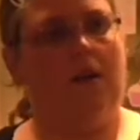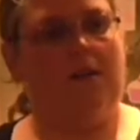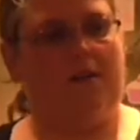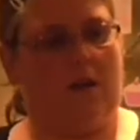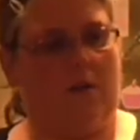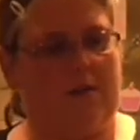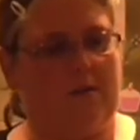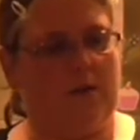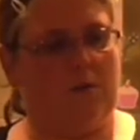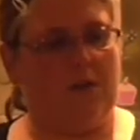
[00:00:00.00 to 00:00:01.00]
So I
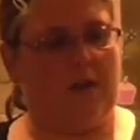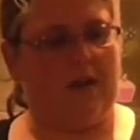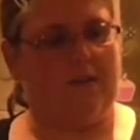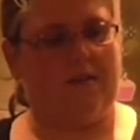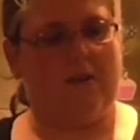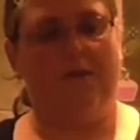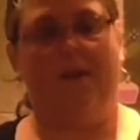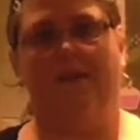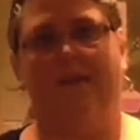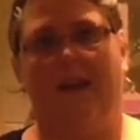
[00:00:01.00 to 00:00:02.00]
stuck all the guts, got rid
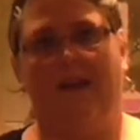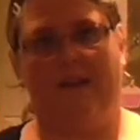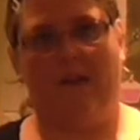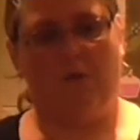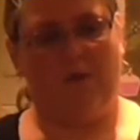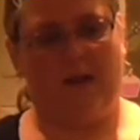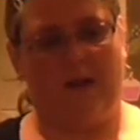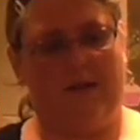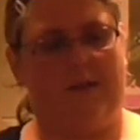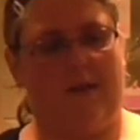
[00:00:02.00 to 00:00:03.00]
of the seeds, stuck all the
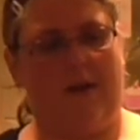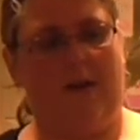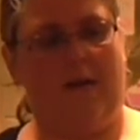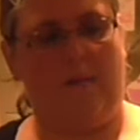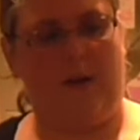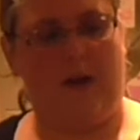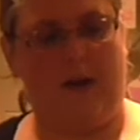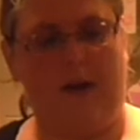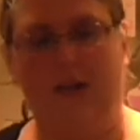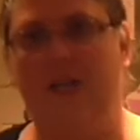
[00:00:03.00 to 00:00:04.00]
guts in my
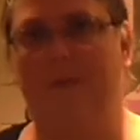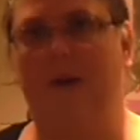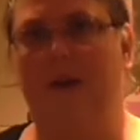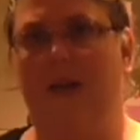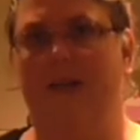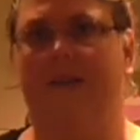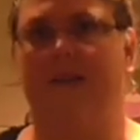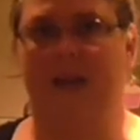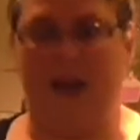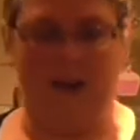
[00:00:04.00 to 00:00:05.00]
Ninja blendlet
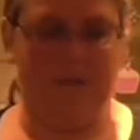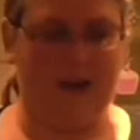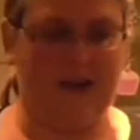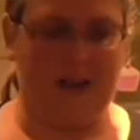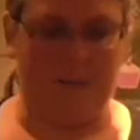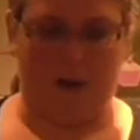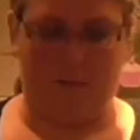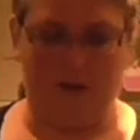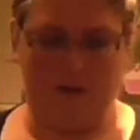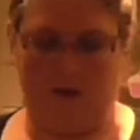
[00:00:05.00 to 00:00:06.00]
and blended them up.
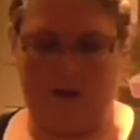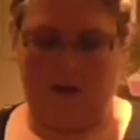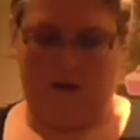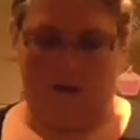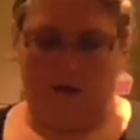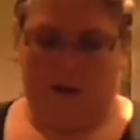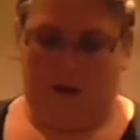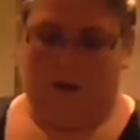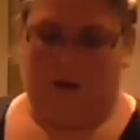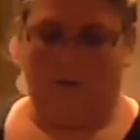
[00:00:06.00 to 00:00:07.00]

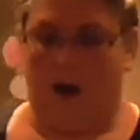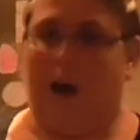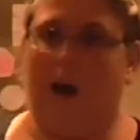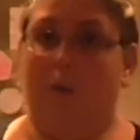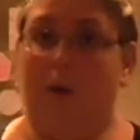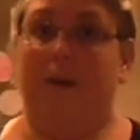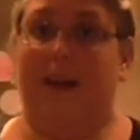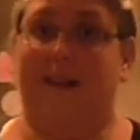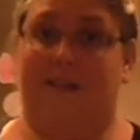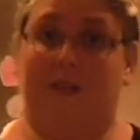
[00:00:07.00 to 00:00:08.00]
Right, I will
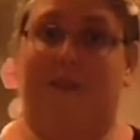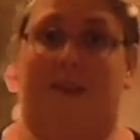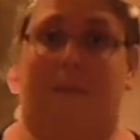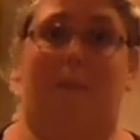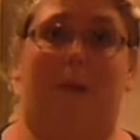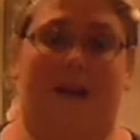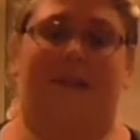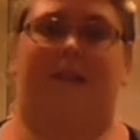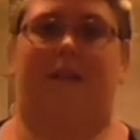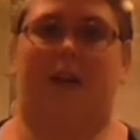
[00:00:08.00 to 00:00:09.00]
link to the recipe, please
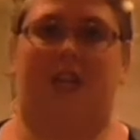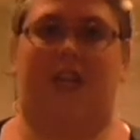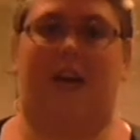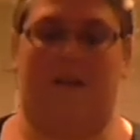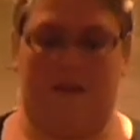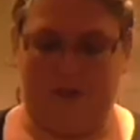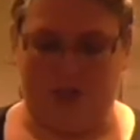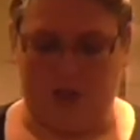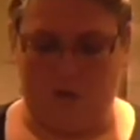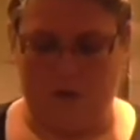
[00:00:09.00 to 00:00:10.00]
do go and check out the
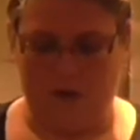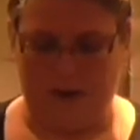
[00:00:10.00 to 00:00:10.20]
original.